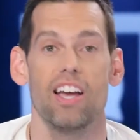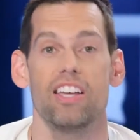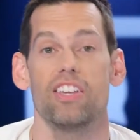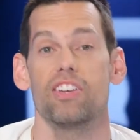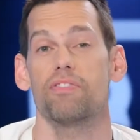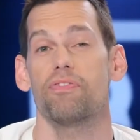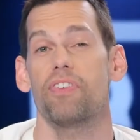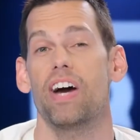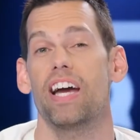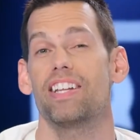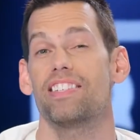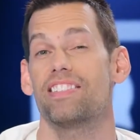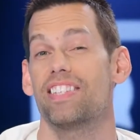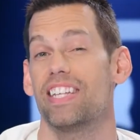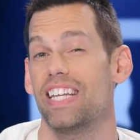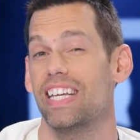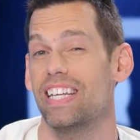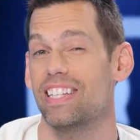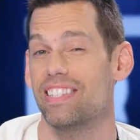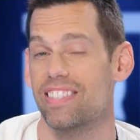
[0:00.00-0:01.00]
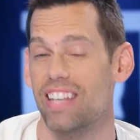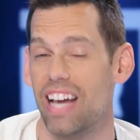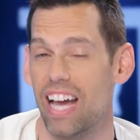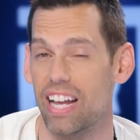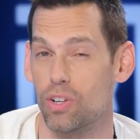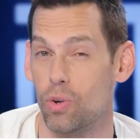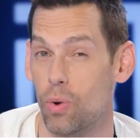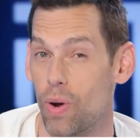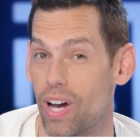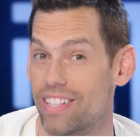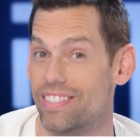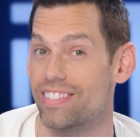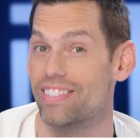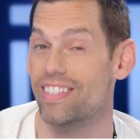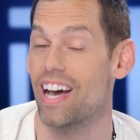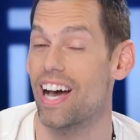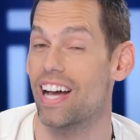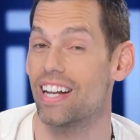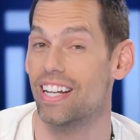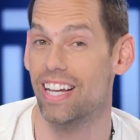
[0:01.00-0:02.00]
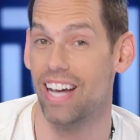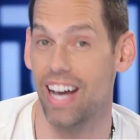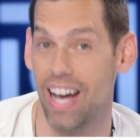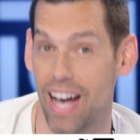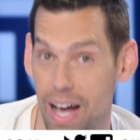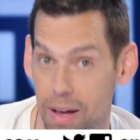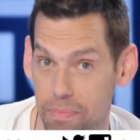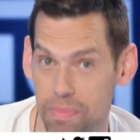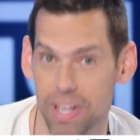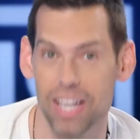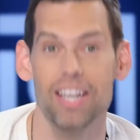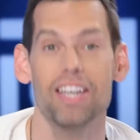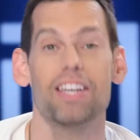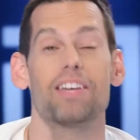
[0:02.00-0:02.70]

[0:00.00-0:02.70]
You can find us at inside quest dot com.